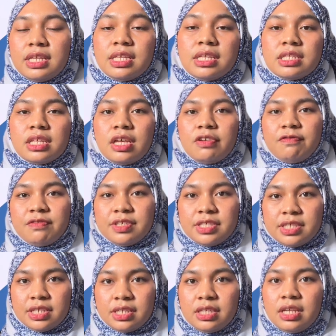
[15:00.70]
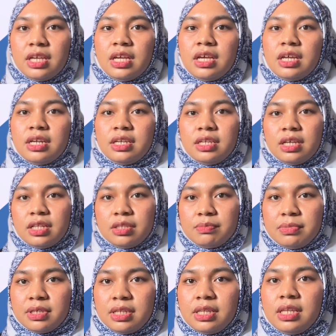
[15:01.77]
is efficient,
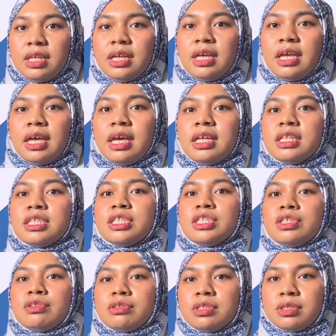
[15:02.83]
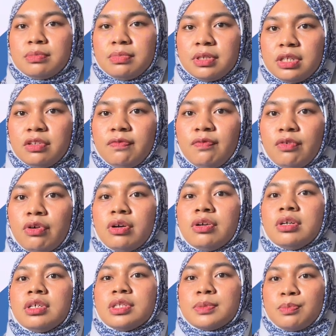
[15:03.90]
reliable, and suitable
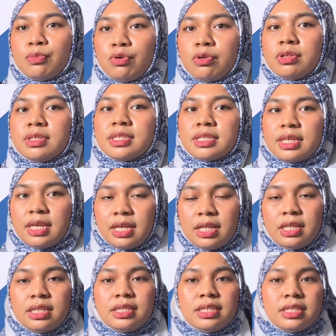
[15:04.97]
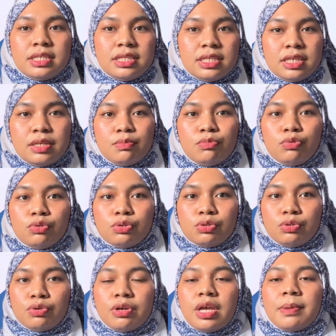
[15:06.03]
for small-scale DC
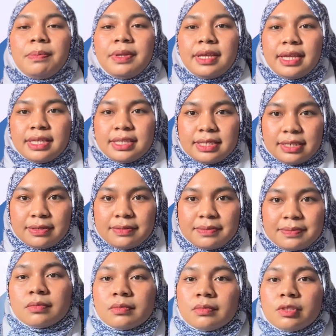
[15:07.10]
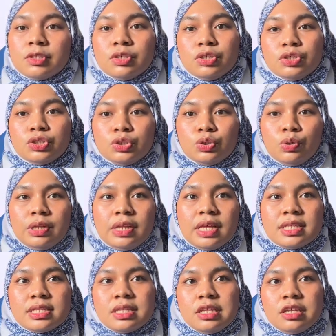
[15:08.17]
motor application. So
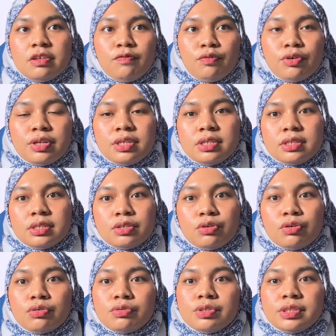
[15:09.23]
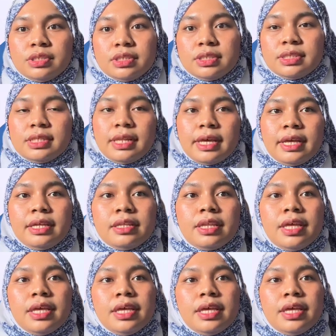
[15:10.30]
lastly, for the conclusion slide,